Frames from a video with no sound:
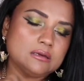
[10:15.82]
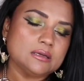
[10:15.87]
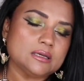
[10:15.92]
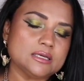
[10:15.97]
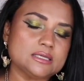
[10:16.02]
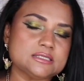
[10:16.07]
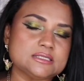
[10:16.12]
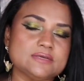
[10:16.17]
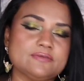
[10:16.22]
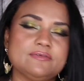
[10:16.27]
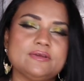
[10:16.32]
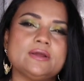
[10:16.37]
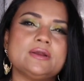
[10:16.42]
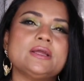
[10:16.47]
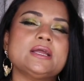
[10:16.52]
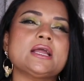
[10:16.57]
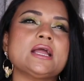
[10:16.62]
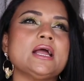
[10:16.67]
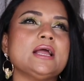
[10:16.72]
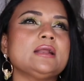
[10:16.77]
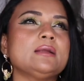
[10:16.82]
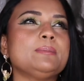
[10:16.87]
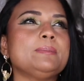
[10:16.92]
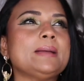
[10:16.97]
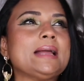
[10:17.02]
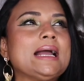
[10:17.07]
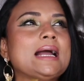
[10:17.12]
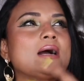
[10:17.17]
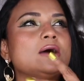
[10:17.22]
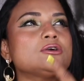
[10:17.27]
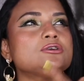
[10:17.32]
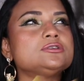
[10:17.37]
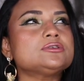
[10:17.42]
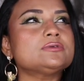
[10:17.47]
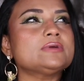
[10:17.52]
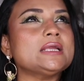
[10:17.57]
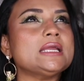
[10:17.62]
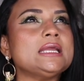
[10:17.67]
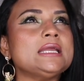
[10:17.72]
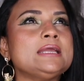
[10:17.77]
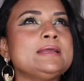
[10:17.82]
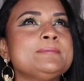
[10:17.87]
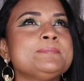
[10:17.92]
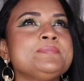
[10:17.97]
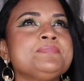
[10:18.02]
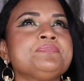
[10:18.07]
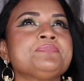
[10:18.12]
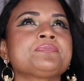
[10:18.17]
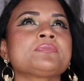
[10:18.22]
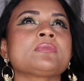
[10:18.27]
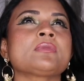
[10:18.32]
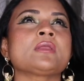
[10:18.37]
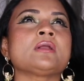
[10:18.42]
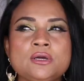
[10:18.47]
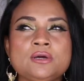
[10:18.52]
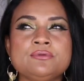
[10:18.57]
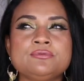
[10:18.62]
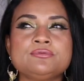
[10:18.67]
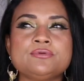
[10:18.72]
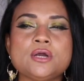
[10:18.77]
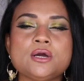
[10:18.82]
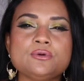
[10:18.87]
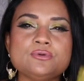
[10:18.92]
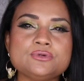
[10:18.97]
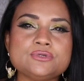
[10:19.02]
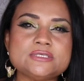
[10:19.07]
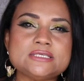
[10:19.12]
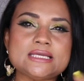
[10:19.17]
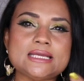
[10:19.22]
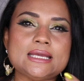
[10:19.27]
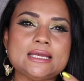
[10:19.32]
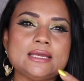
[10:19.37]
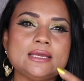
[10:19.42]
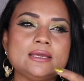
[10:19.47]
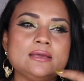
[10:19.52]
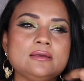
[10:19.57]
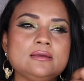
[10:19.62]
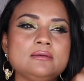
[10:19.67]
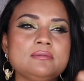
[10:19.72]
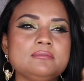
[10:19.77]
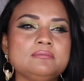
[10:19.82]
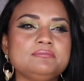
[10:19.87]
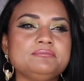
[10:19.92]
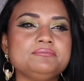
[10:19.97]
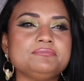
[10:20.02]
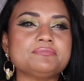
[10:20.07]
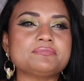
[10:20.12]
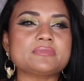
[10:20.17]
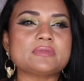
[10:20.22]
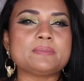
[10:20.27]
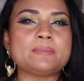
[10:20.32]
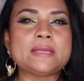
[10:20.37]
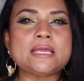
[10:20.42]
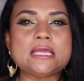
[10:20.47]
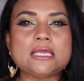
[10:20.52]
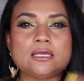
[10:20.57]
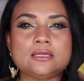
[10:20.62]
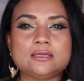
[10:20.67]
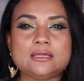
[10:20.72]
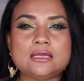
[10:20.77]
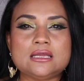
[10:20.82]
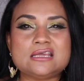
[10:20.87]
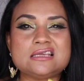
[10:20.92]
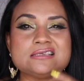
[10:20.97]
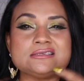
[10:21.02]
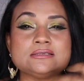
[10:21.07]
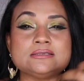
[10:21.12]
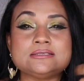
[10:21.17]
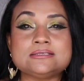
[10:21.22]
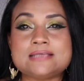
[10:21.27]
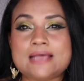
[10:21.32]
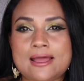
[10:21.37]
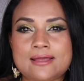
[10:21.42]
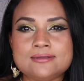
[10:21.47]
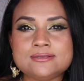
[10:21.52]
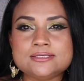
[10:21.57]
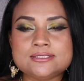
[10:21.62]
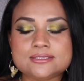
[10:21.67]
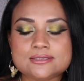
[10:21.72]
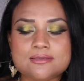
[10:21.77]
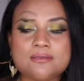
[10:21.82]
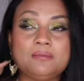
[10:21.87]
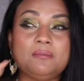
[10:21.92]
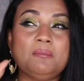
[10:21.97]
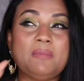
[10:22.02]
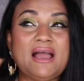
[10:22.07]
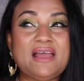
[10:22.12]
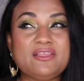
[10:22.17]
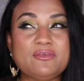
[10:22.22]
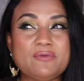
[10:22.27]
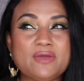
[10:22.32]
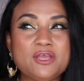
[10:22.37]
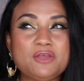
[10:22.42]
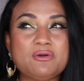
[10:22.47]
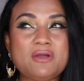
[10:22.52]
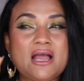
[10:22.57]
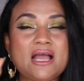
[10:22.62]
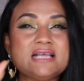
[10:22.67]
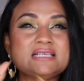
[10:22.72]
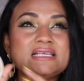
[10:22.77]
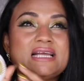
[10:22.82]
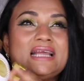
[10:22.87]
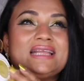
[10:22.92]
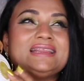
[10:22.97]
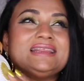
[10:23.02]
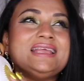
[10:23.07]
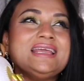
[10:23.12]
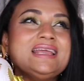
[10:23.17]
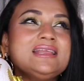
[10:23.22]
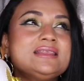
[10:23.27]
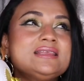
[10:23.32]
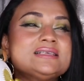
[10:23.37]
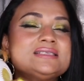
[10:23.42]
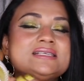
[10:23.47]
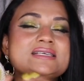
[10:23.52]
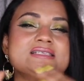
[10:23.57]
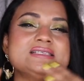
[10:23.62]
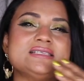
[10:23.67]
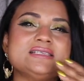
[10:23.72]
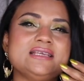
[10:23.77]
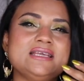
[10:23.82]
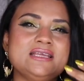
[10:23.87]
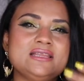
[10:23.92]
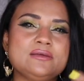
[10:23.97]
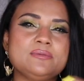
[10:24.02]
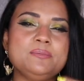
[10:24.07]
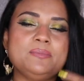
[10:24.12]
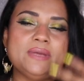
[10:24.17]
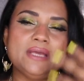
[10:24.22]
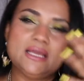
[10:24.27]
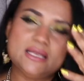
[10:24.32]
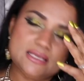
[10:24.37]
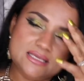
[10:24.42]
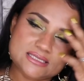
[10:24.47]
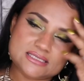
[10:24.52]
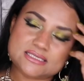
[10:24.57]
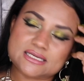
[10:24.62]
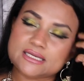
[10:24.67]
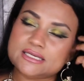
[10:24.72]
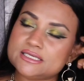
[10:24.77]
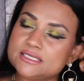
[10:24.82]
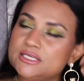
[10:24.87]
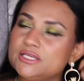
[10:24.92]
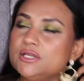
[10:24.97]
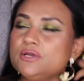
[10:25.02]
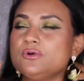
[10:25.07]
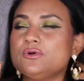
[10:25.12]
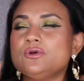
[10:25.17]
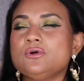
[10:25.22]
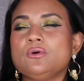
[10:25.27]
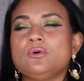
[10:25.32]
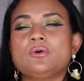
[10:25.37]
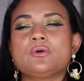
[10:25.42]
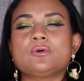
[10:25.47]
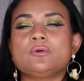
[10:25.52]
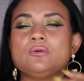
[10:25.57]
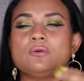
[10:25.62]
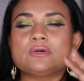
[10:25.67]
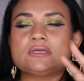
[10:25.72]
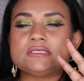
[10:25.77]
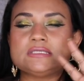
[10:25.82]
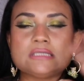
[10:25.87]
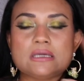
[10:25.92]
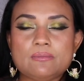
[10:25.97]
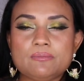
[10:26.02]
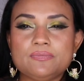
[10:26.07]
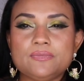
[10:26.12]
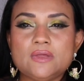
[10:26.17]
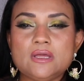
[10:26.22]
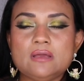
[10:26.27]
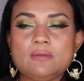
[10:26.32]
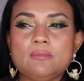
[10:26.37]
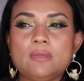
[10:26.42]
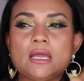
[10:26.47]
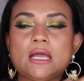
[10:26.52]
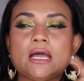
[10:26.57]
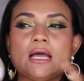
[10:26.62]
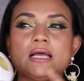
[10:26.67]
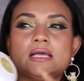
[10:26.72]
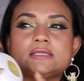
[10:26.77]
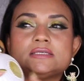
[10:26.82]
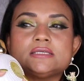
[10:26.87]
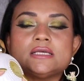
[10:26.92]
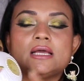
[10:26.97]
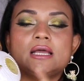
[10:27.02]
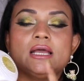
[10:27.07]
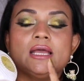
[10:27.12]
it's a very kind of powdery, rosy, peony scent. By the way, you guys, I think this is either being discontinued or, or something because